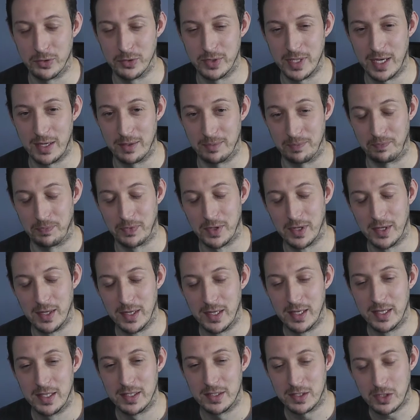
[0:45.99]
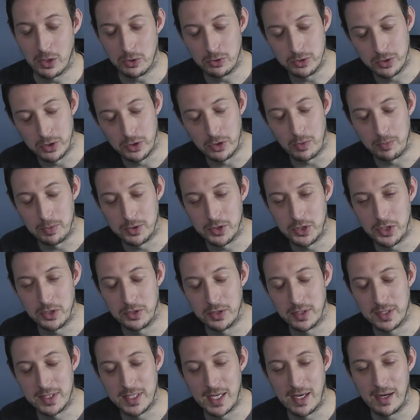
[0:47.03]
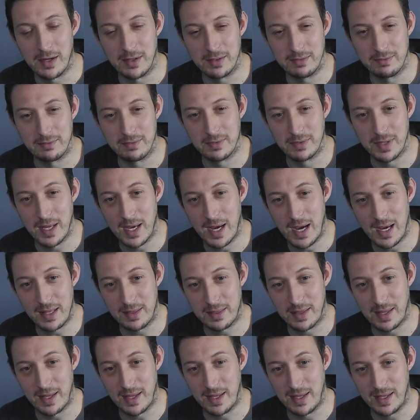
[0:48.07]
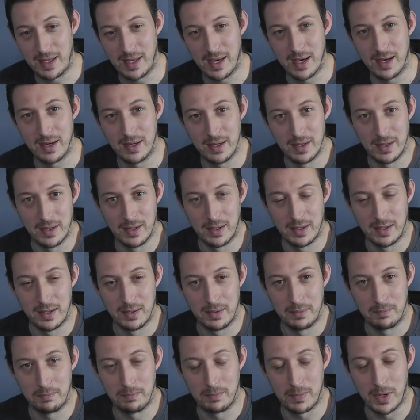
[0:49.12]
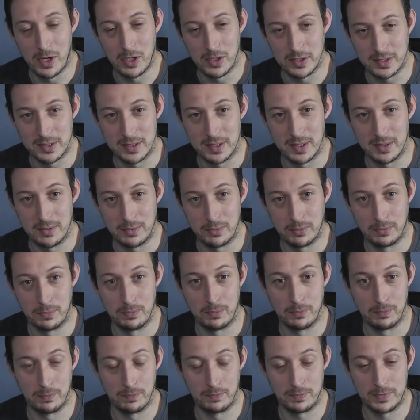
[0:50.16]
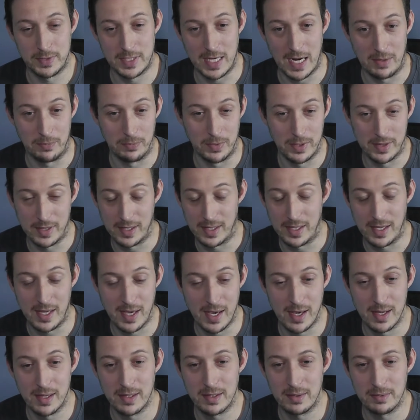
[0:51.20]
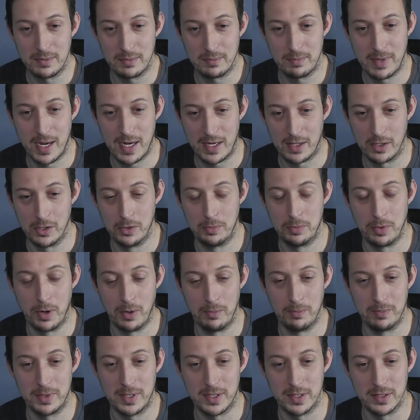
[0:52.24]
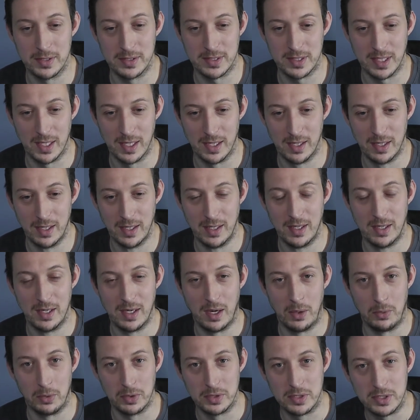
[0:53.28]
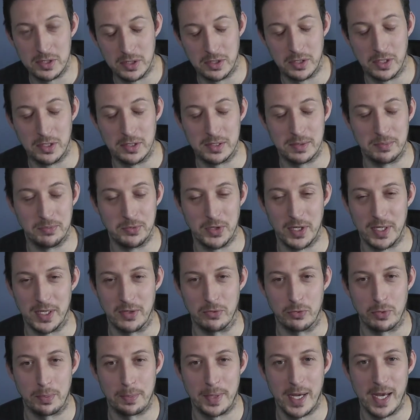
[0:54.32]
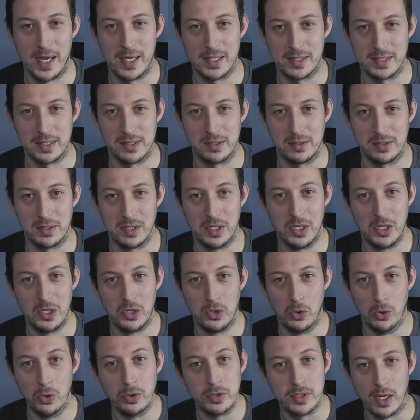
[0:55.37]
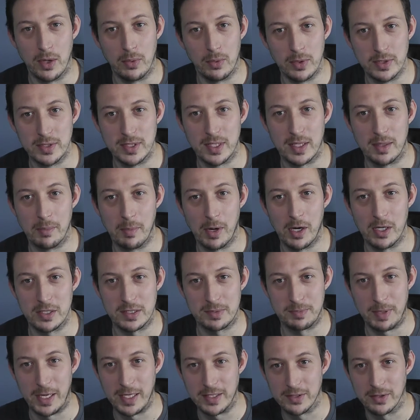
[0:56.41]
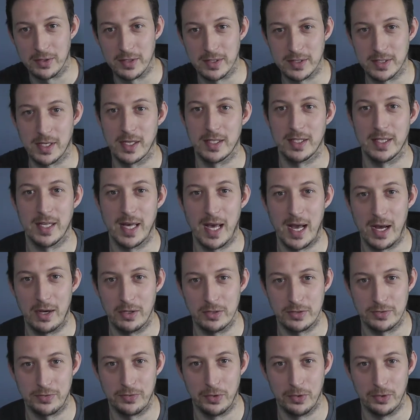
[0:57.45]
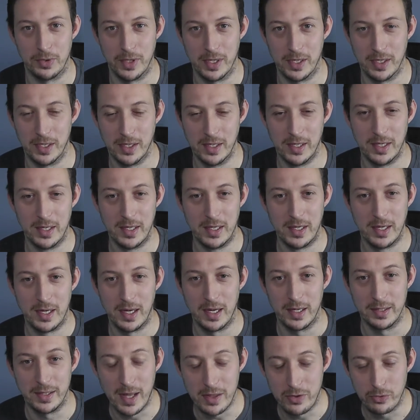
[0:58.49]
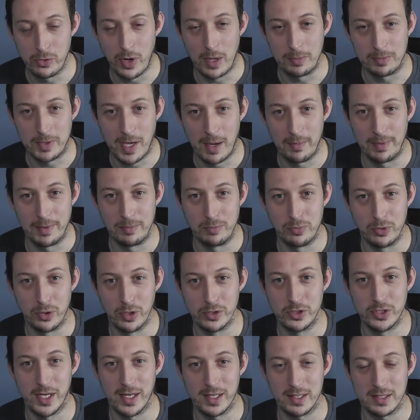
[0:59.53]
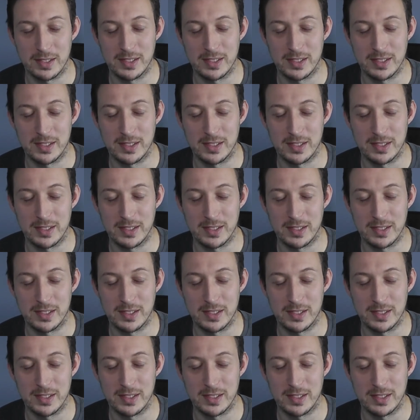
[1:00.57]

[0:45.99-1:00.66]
Now, golden opportunity, I had the mast down with the mag loop on because I wanted to do some running repairs, and also I wanted the mast space on the side of the house for another upcoming project.